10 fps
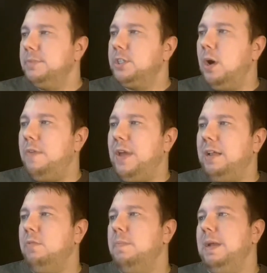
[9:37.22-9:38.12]
So I
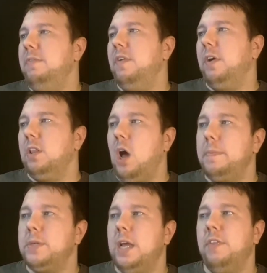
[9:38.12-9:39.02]
think it would be very
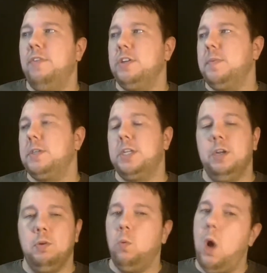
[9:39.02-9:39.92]
lopsided. The French
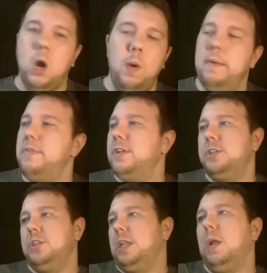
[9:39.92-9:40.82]
Musketeer would walk away with this,
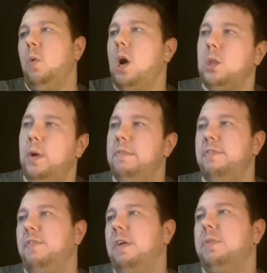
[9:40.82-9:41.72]
just like they walked away with
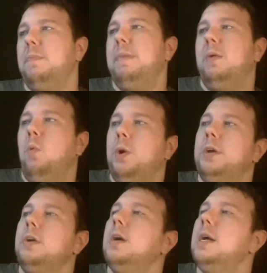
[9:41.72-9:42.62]
the fight with the Ming
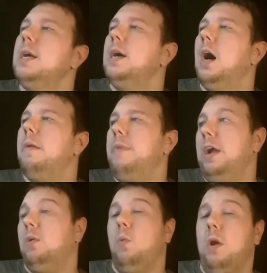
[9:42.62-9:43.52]
Warrior. They
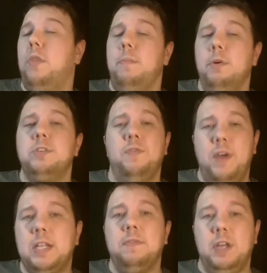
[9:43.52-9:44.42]
are one of the most
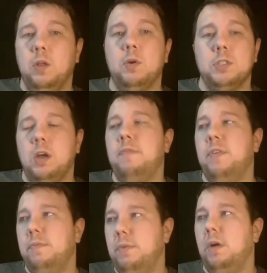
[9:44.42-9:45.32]
effective killers of
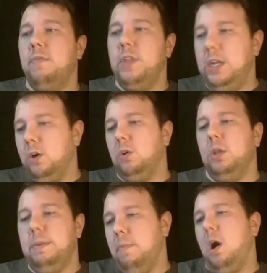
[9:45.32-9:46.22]
the
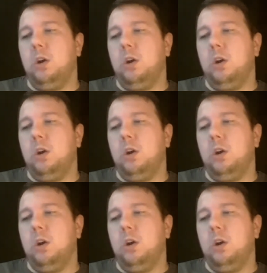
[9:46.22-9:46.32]
early